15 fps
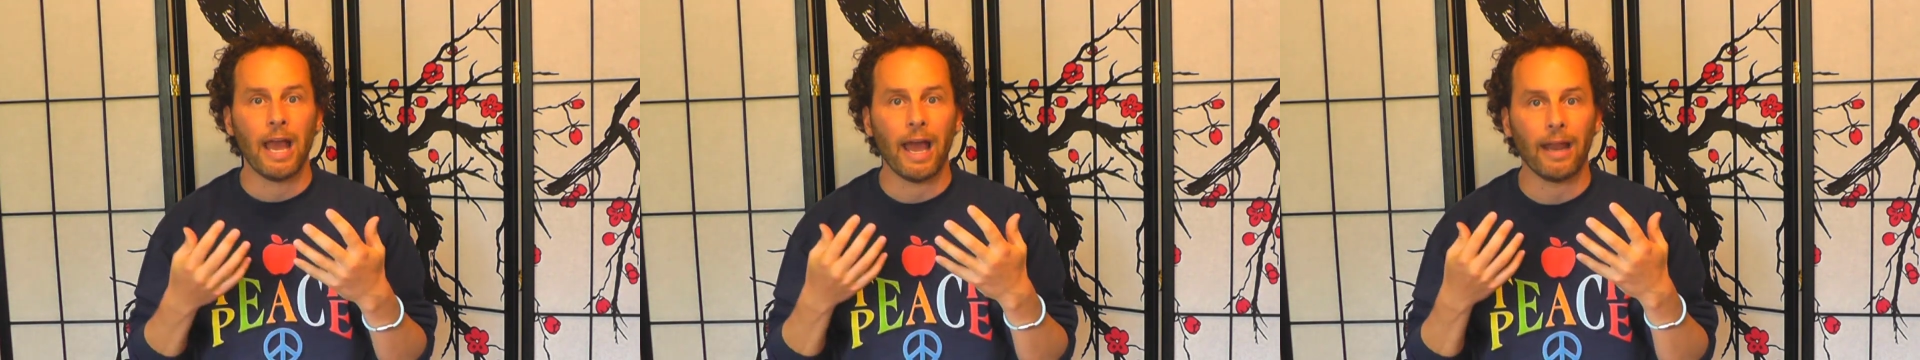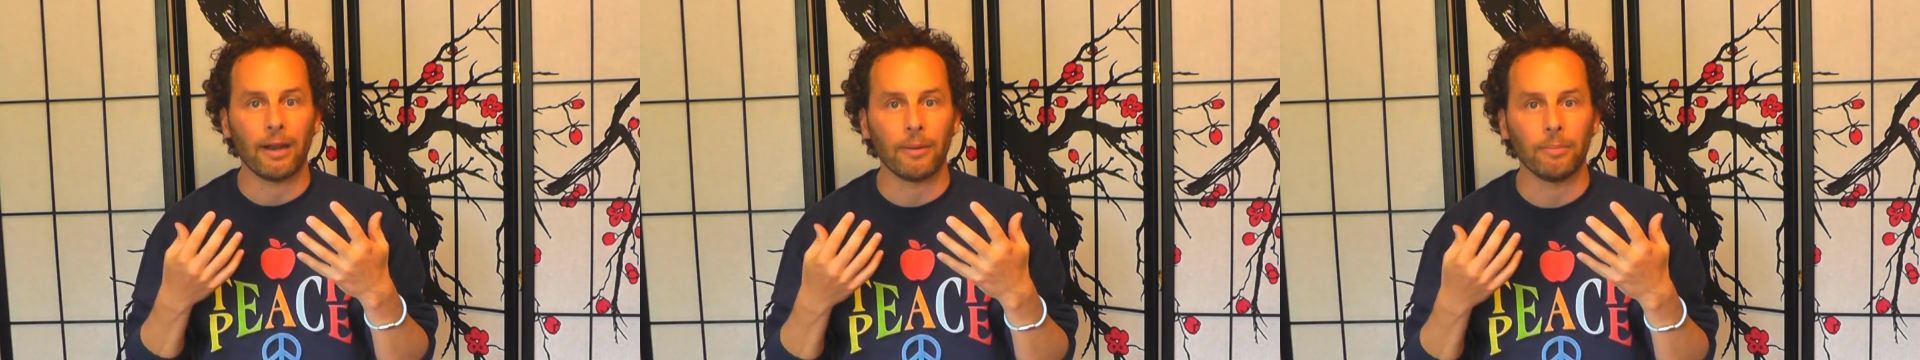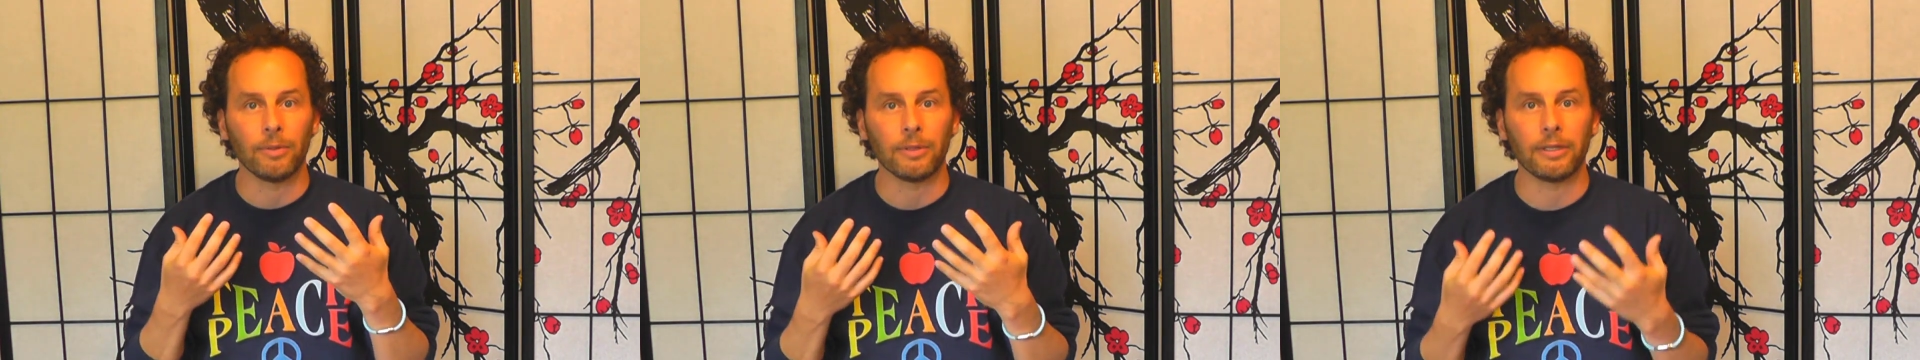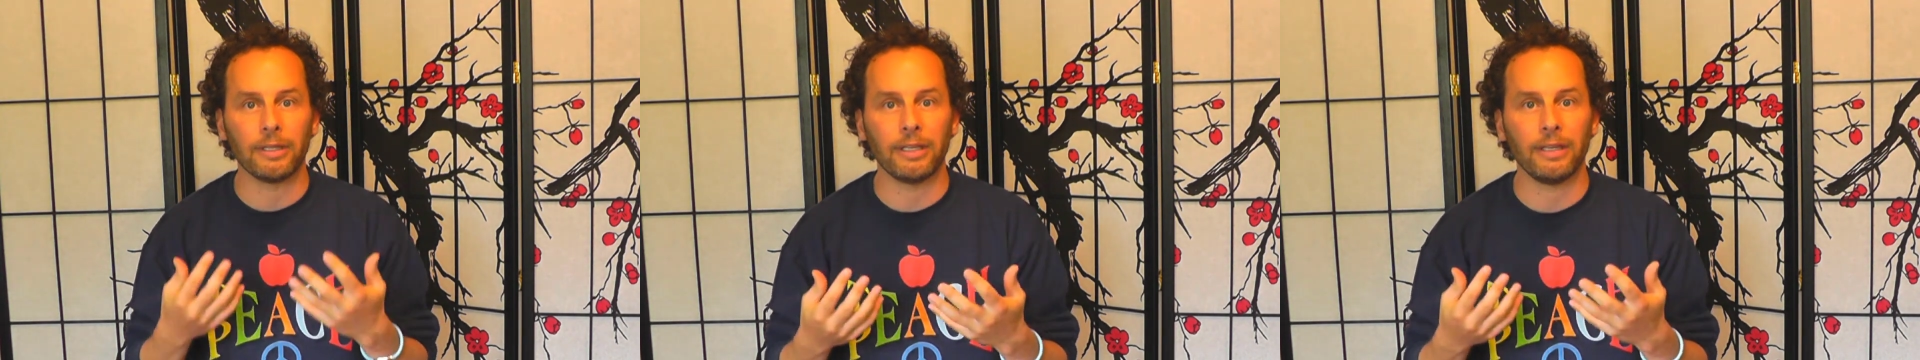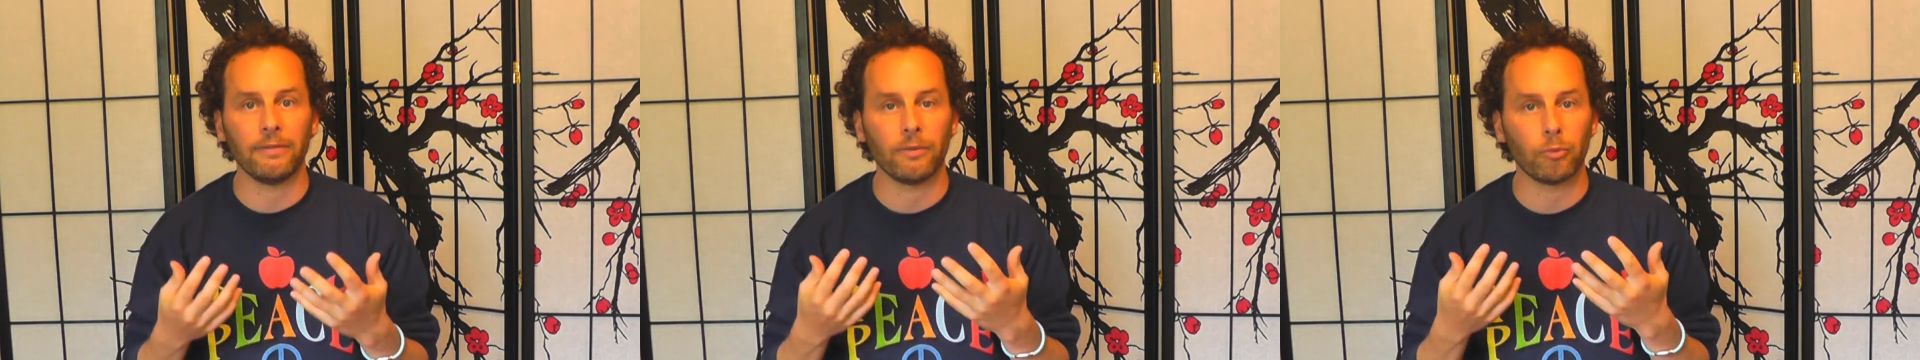And I
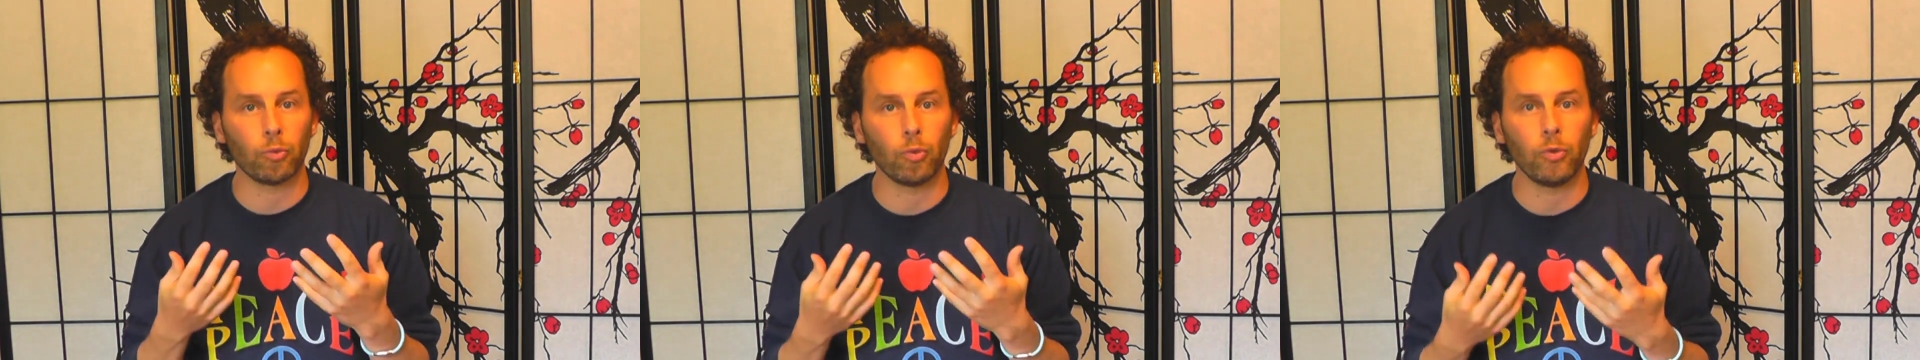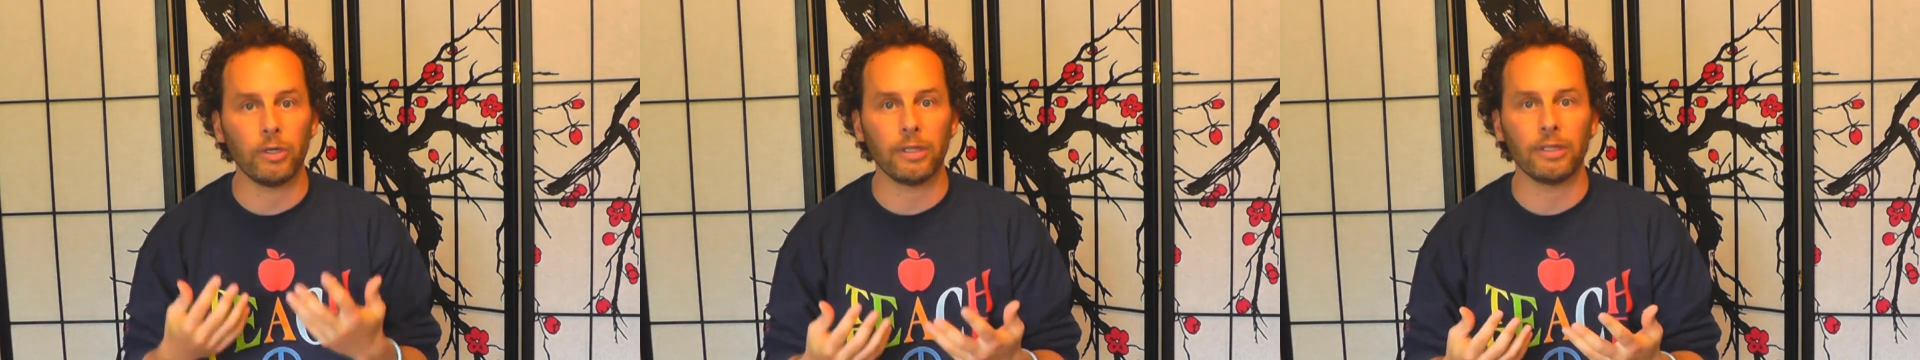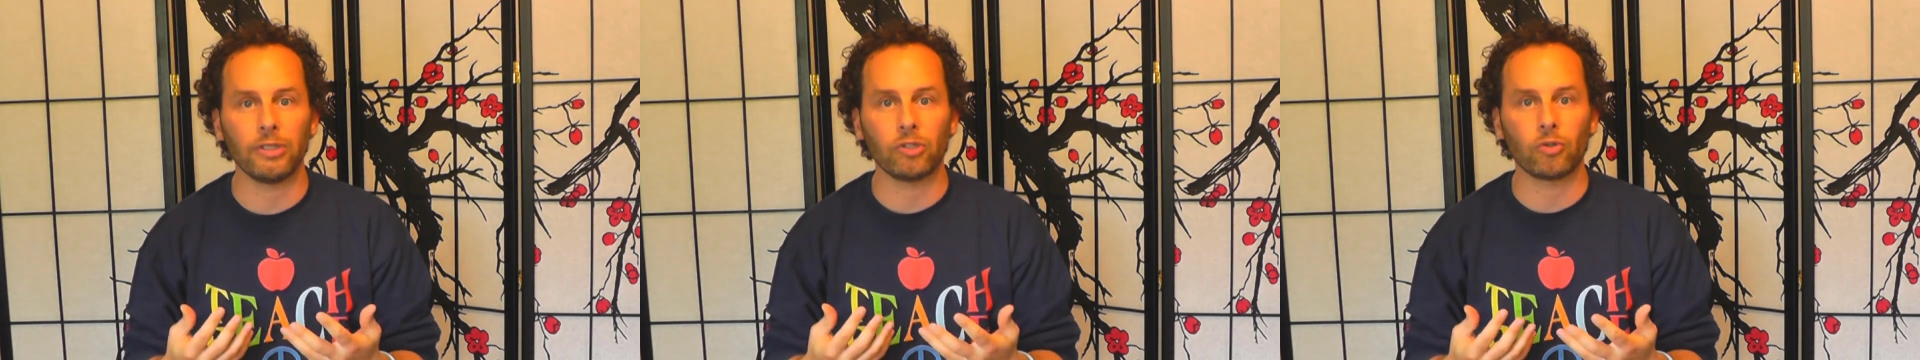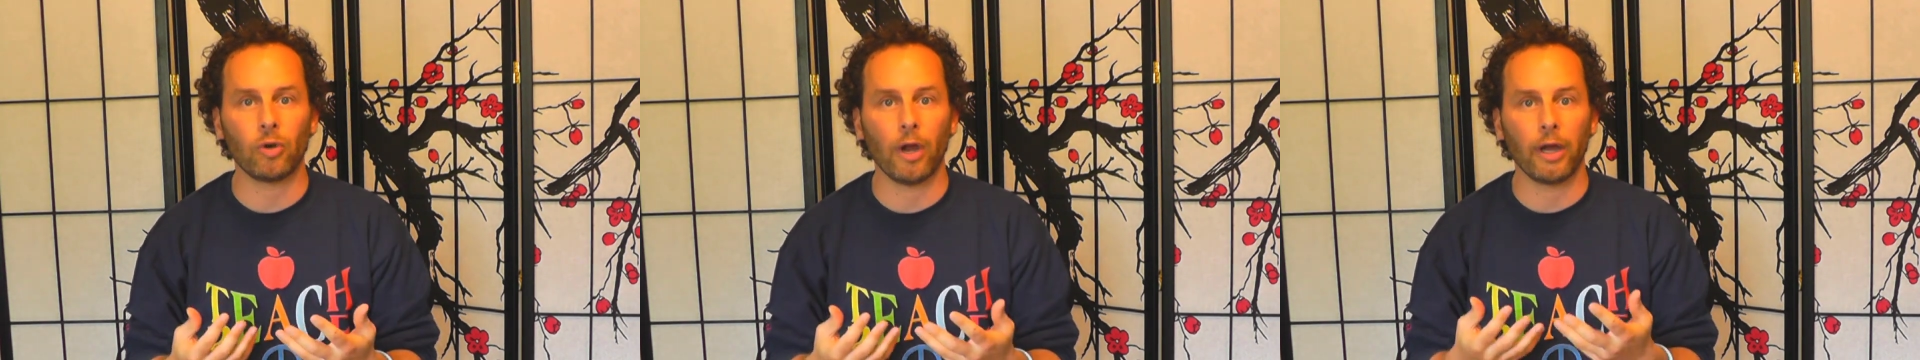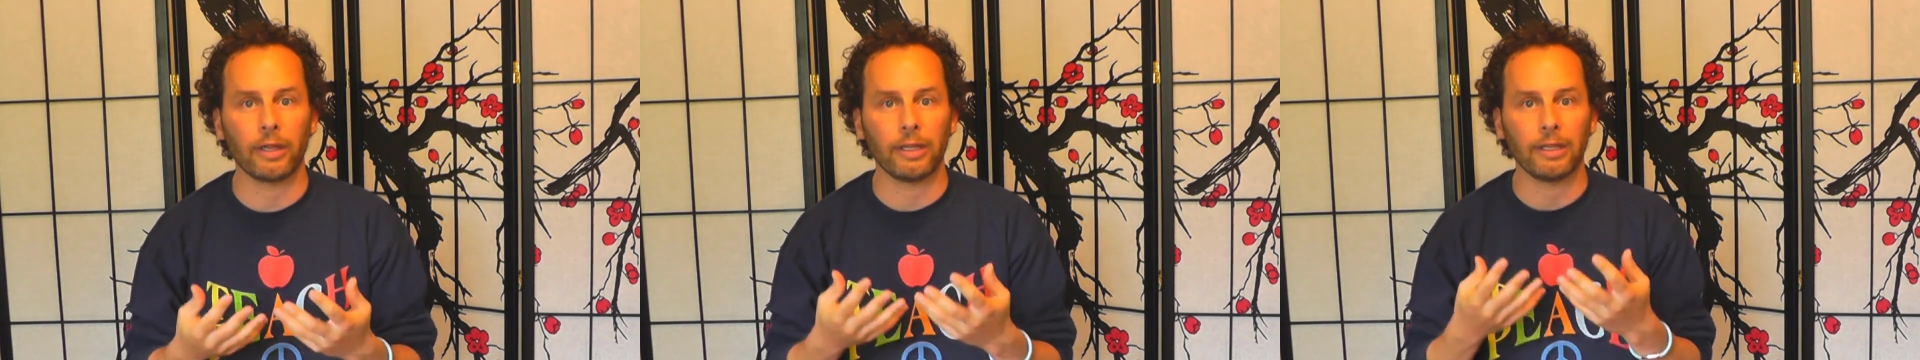believe really
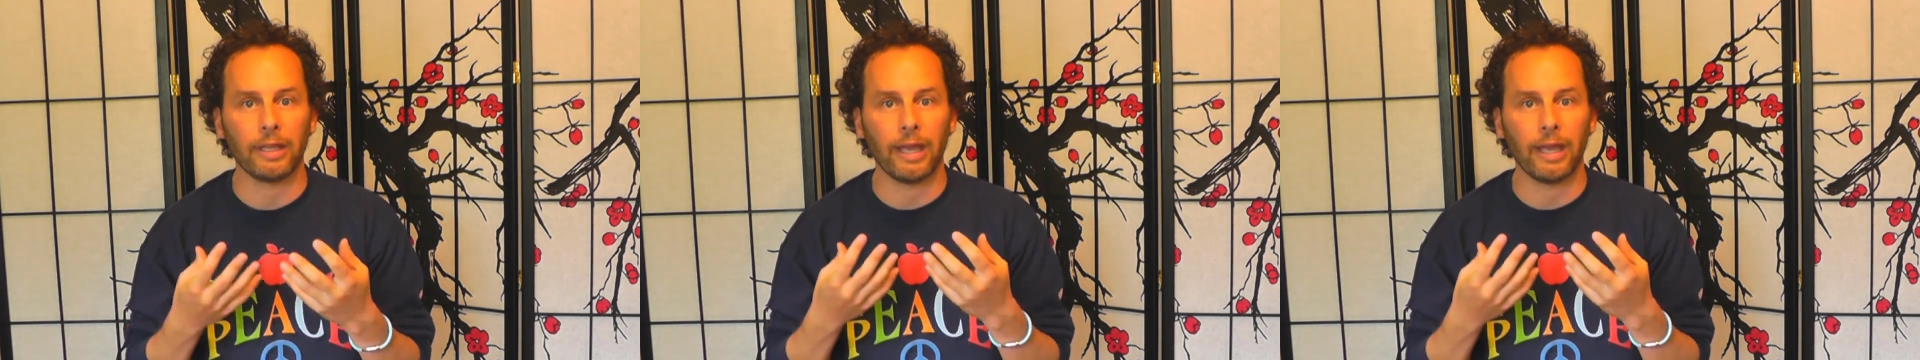strongly